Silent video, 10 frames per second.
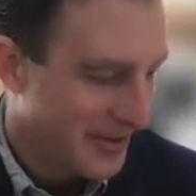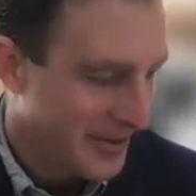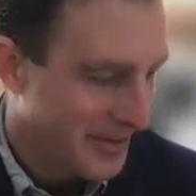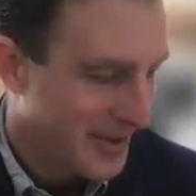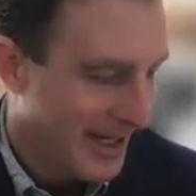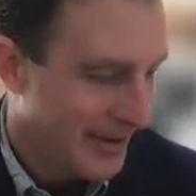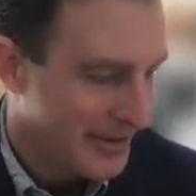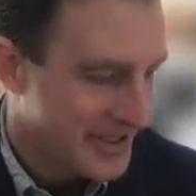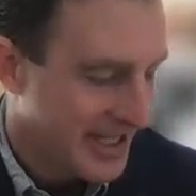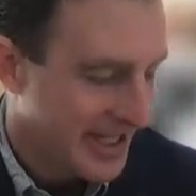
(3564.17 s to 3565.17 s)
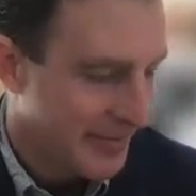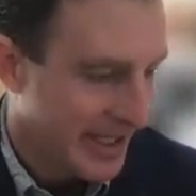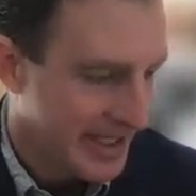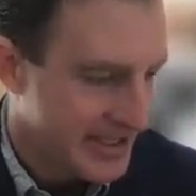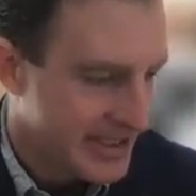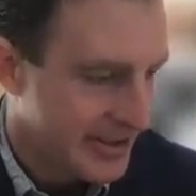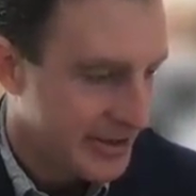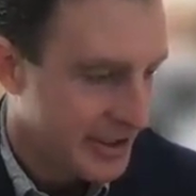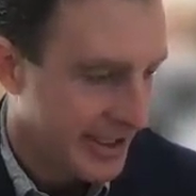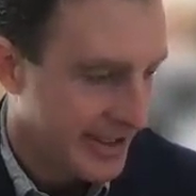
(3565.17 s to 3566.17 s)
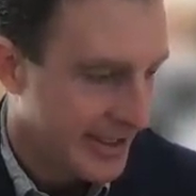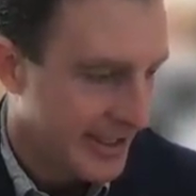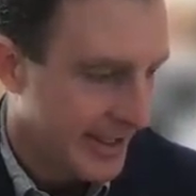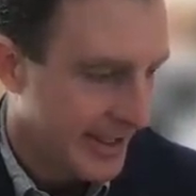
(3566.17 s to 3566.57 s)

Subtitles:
or how it's done by institution.